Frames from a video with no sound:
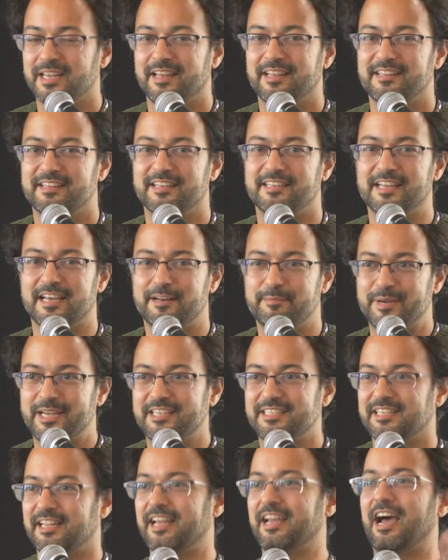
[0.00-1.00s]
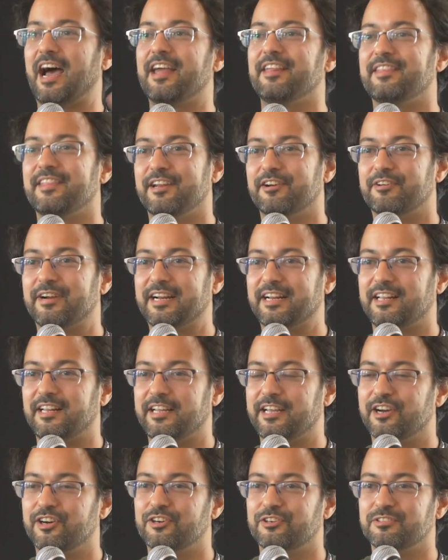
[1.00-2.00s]
The database, like, I
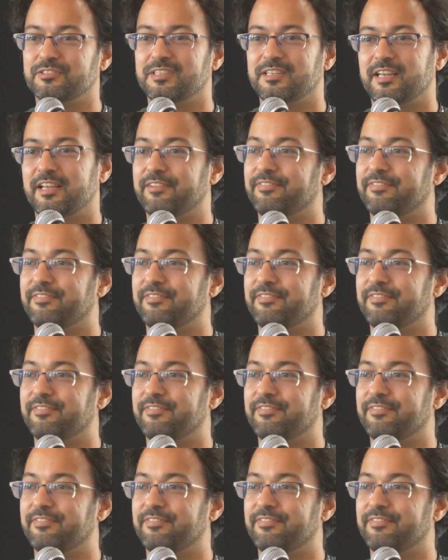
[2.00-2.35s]
theoretically own,